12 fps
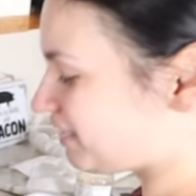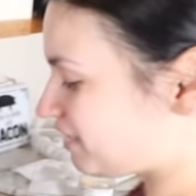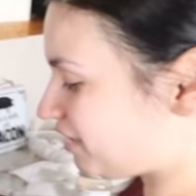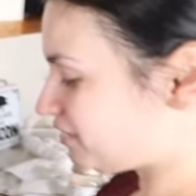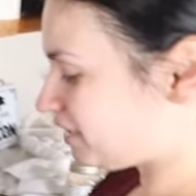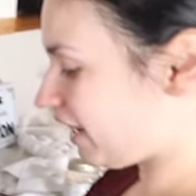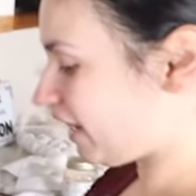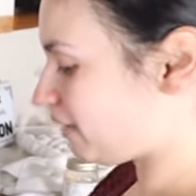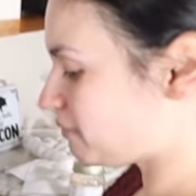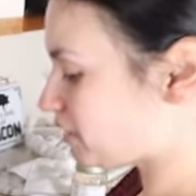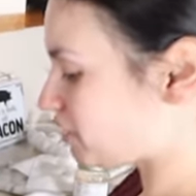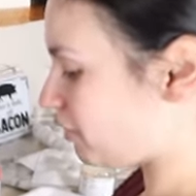So today
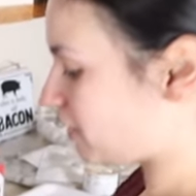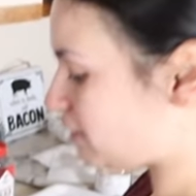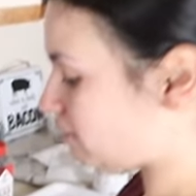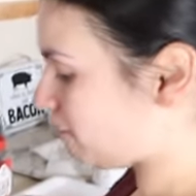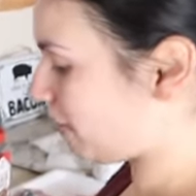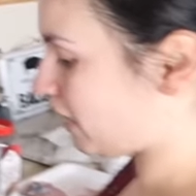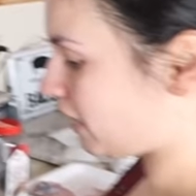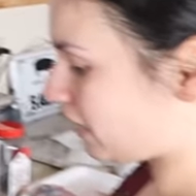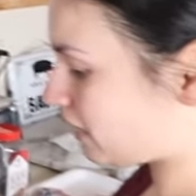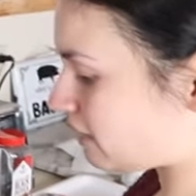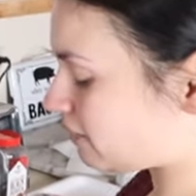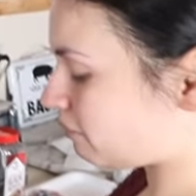I'm just going to be
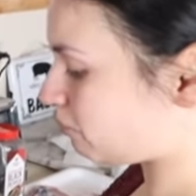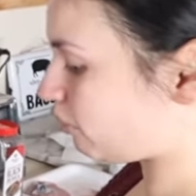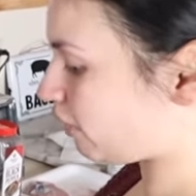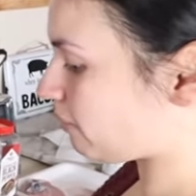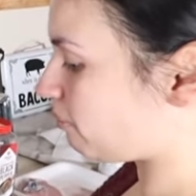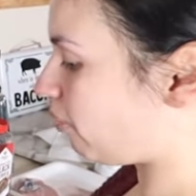making some quick